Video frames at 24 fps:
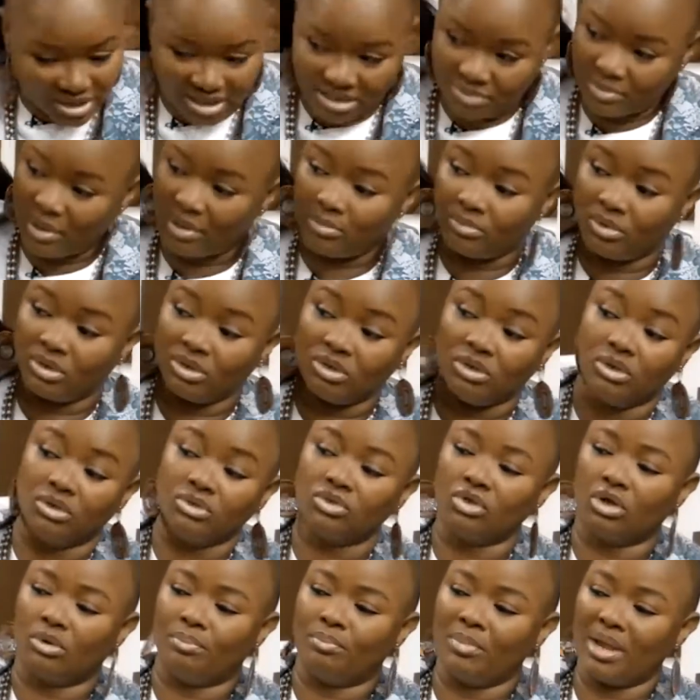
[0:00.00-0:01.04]
spend money on
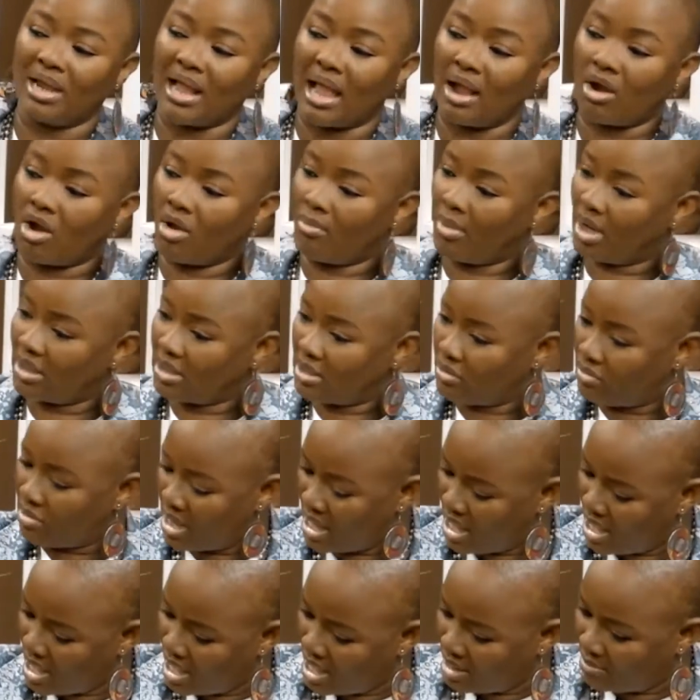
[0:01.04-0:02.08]
top. Make I come on the
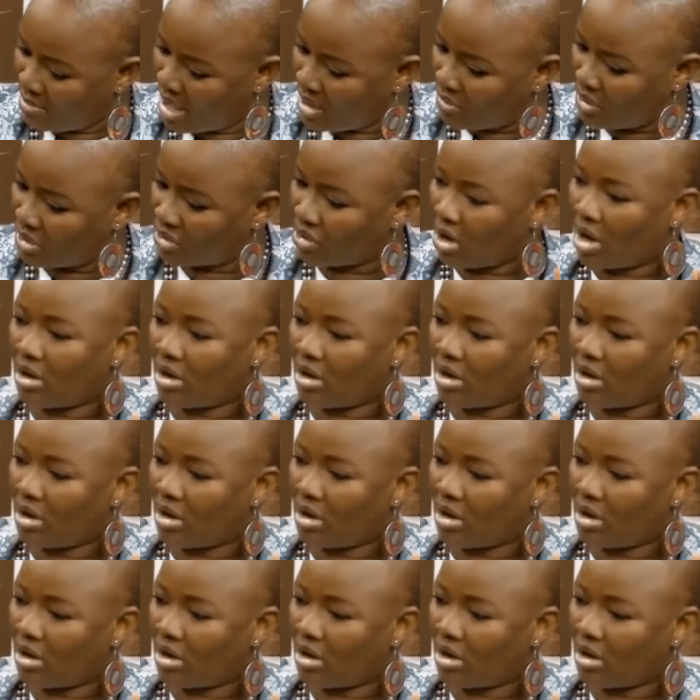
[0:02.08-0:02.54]
week, make we talk